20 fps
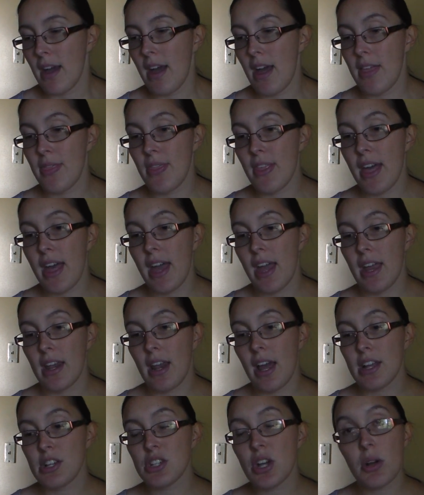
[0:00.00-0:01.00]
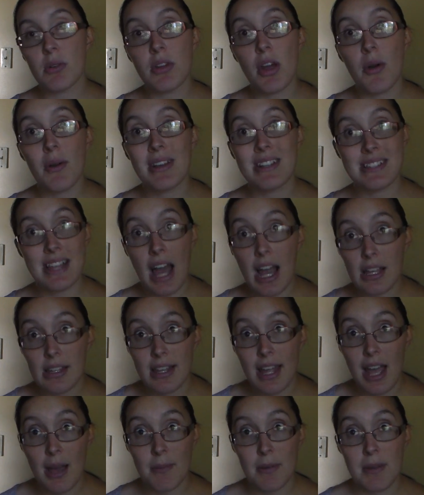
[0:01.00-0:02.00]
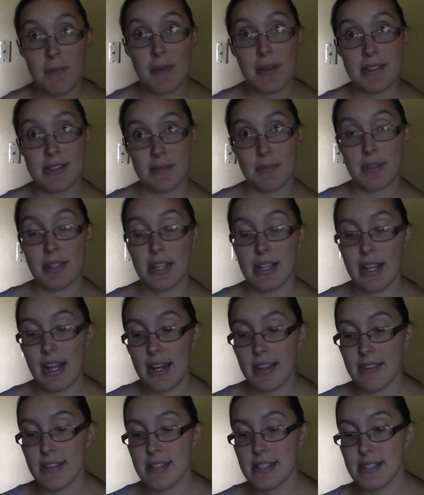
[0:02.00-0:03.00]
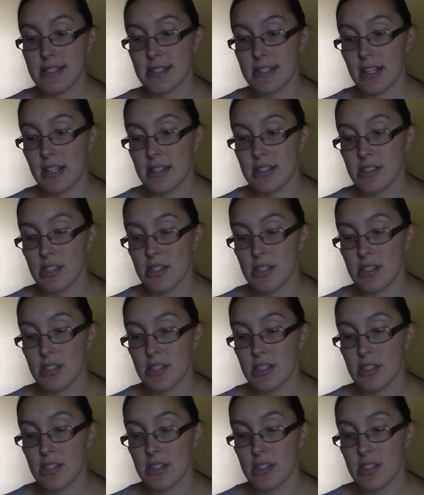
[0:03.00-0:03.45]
And then I don't know exactly how many meals I'm going to get out of this,